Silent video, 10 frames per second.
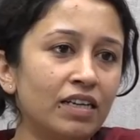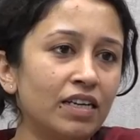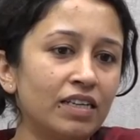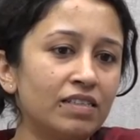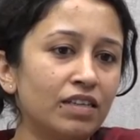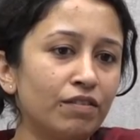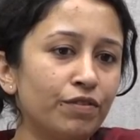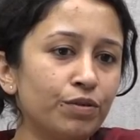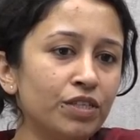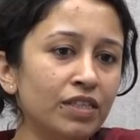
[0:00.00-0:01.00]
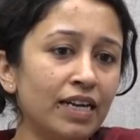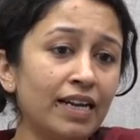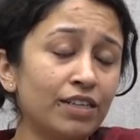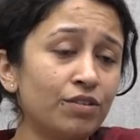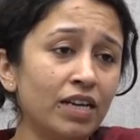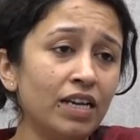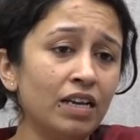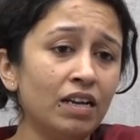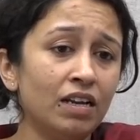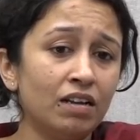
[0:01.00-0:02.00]
uh, is a confusion that actually
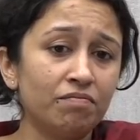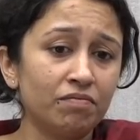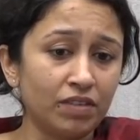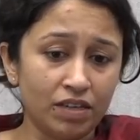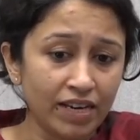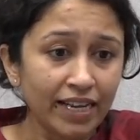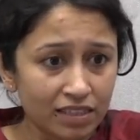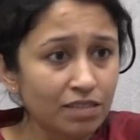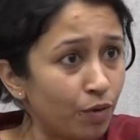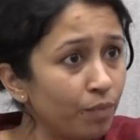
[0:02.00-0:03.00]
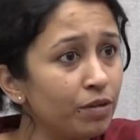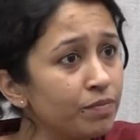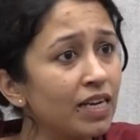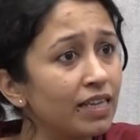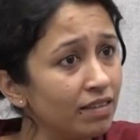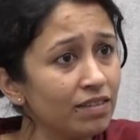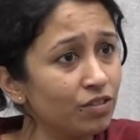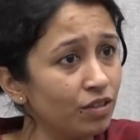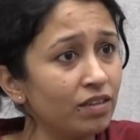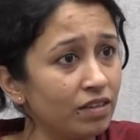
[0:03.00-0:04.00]
creates problems like this,
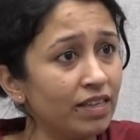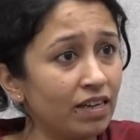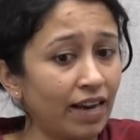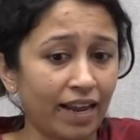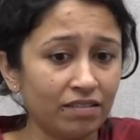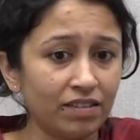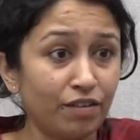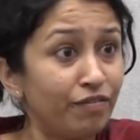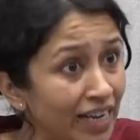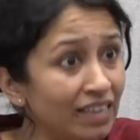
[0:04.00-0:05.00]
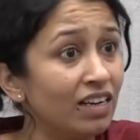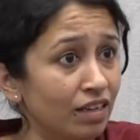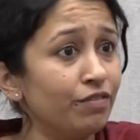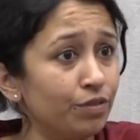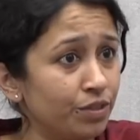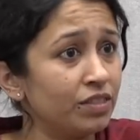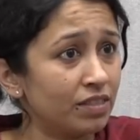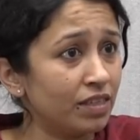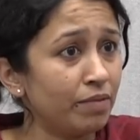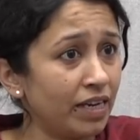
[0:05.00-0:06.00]
they are, they are fatal
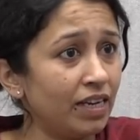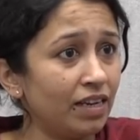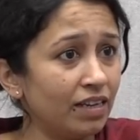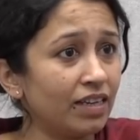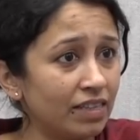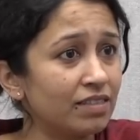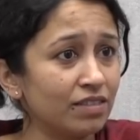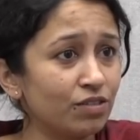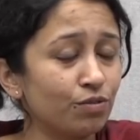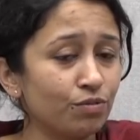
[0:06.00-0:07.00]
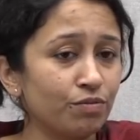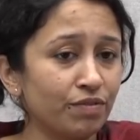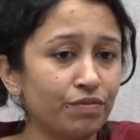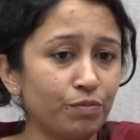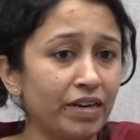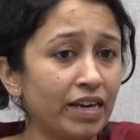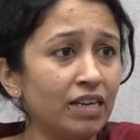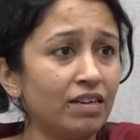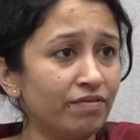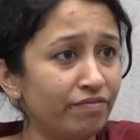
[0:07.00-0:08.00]
confusions in many cases. So, we have to be
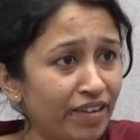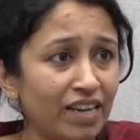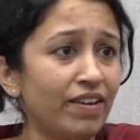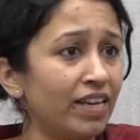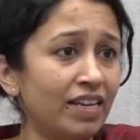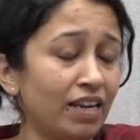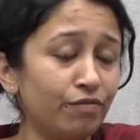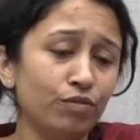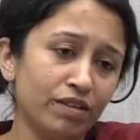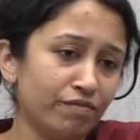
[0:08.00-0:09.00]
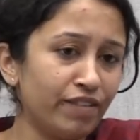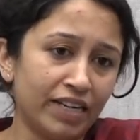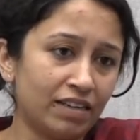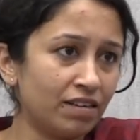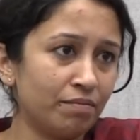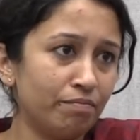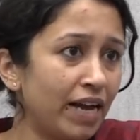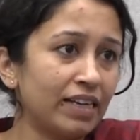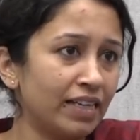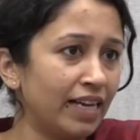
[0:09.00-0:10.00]
really very, very careful and fight
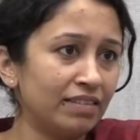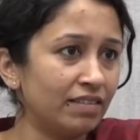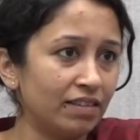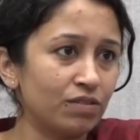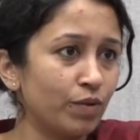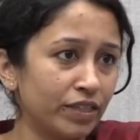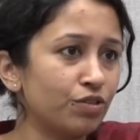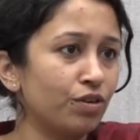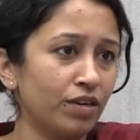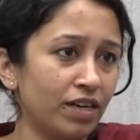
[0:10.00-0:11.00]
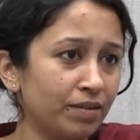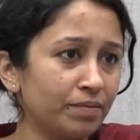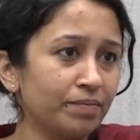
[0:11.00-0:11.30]
back against these quite strongly.